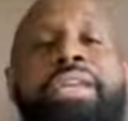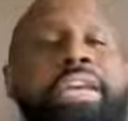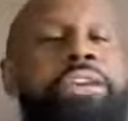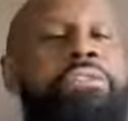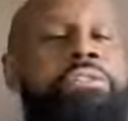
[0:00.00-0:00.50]
and
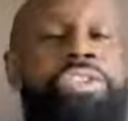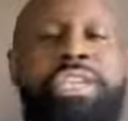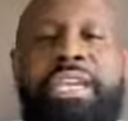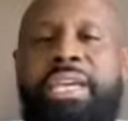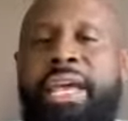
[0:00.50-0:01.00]

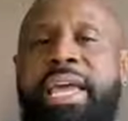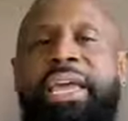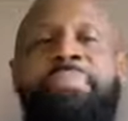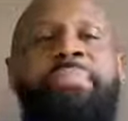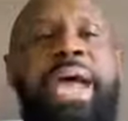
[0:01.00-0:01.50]
energy
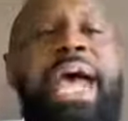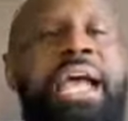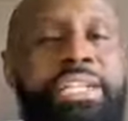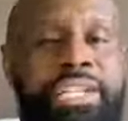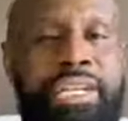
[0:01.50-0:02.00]
and
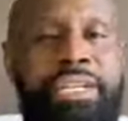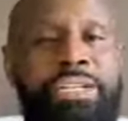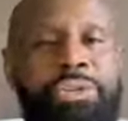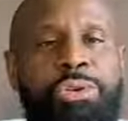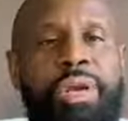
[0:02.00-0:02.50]
passion
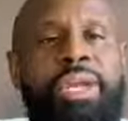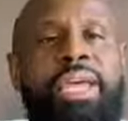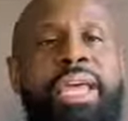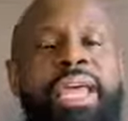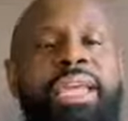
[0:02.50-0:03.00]
into it,
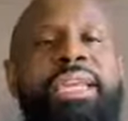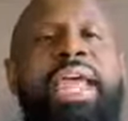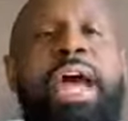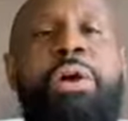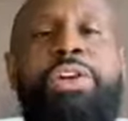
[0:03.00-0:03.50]
and
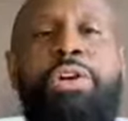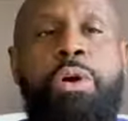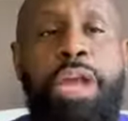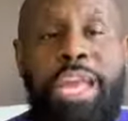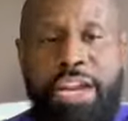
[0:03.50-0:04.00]
now
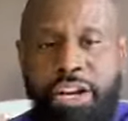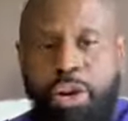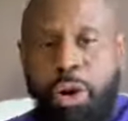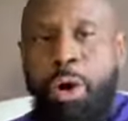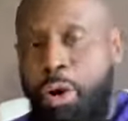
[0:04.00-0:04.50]
you're
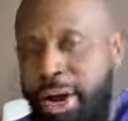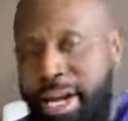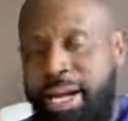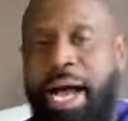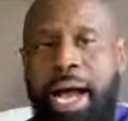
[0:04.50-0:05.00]

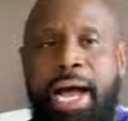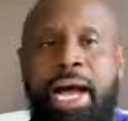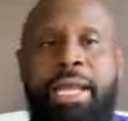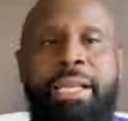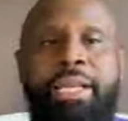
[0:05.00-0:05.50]
ignoring
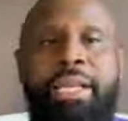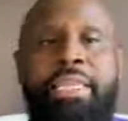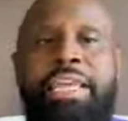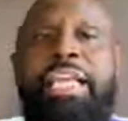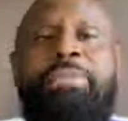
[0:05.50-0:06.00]
God,
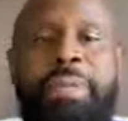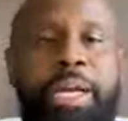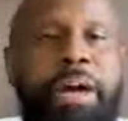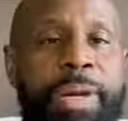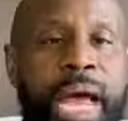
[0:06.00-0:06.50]
then it's
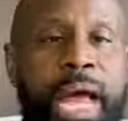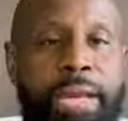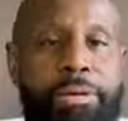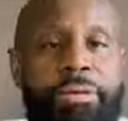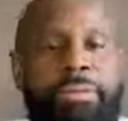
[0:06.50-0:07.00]
become an
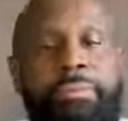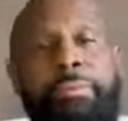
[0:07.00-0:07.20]
idol.